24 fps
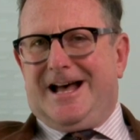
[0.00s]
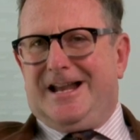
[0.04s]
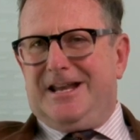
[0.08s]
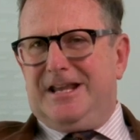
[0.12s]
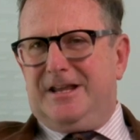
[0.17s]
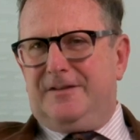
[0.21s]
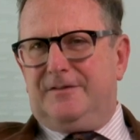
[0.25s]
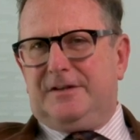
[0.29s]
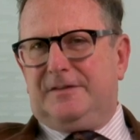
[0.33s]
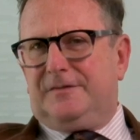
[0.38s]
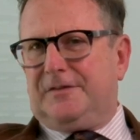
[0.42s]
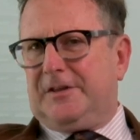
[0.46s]
And
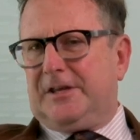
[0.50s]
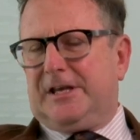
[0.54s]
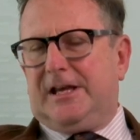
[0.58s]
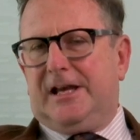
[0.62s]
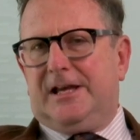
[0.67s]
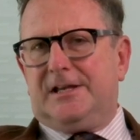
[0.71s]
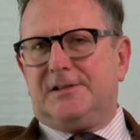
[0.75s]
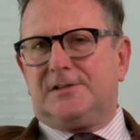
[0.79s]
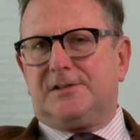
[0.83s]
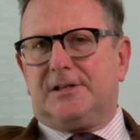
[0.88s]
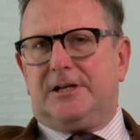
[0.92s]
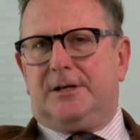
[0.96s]
even if the
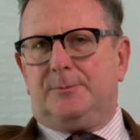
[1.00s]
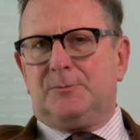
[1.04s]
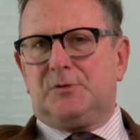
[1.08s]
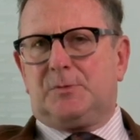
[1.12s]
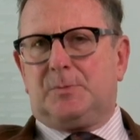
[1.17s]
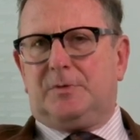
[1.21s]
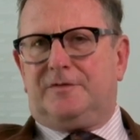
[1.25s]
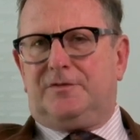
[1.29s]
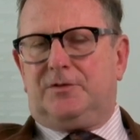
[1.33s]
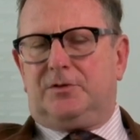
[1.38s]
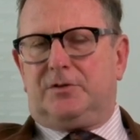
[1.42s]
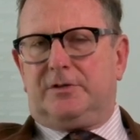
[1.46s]
case comes
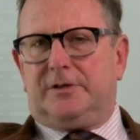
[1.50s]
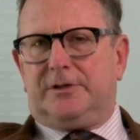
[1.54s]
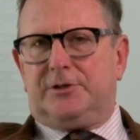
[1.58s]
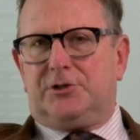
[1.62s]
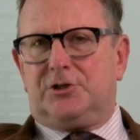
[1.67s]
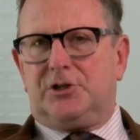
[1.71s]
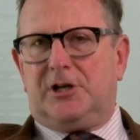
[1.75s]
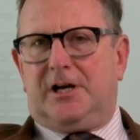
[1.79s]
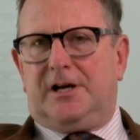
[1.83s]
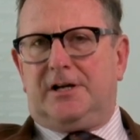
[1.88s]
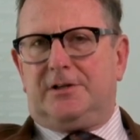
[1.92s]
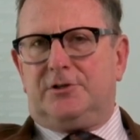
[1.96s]
before a
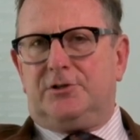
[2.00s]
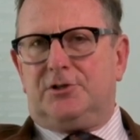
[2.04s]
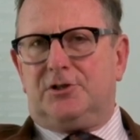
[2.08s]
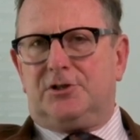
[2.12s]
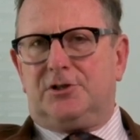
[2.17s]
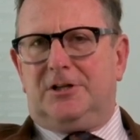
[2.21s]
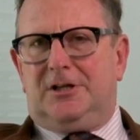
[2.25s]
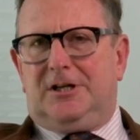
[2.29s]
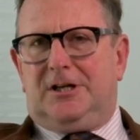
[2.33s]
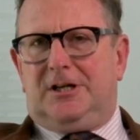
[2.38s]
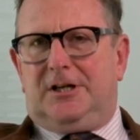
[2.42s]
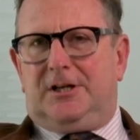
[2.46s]

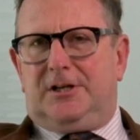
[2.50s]
judge,